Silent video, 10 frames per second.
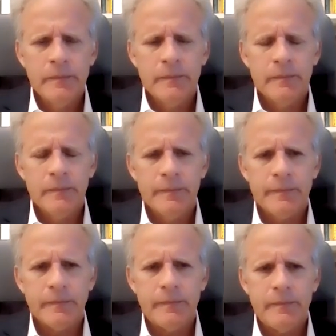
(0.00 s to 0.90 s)

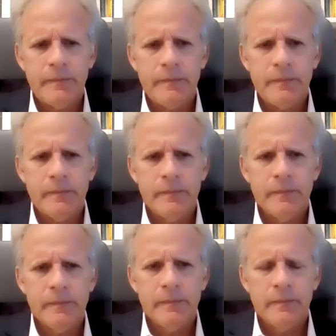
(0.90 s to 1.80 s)

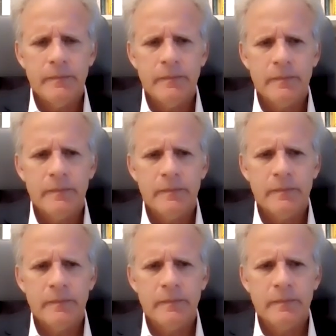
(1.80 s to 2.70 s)

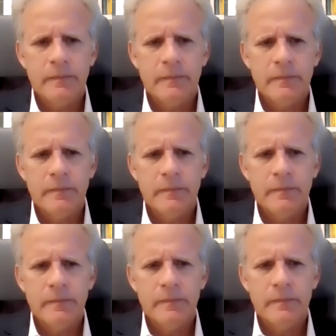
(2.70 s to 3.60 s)

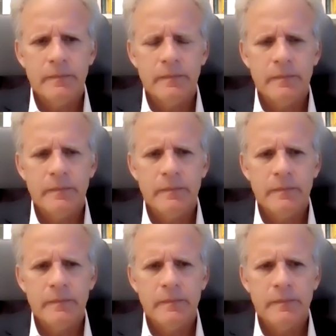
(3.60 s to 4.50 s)

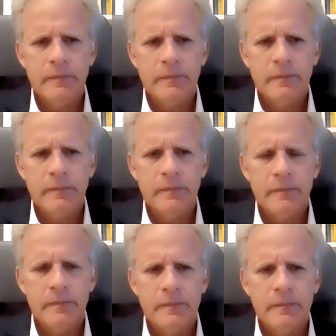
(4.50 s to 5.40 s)

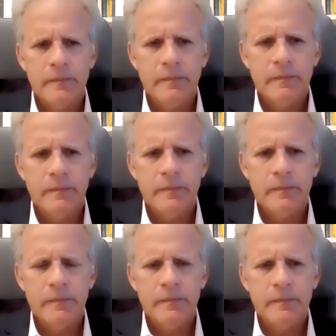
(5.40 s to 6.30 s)

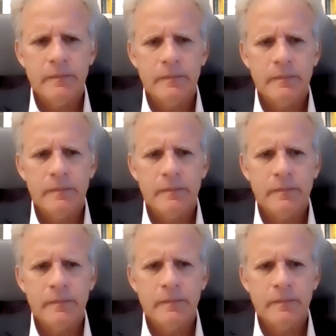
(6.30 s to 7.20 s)

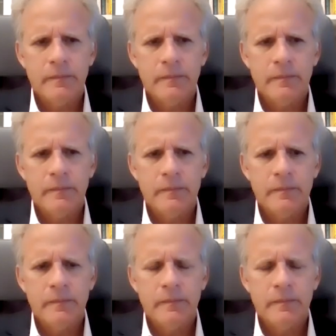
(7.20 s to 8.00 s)
This person isn't speaking.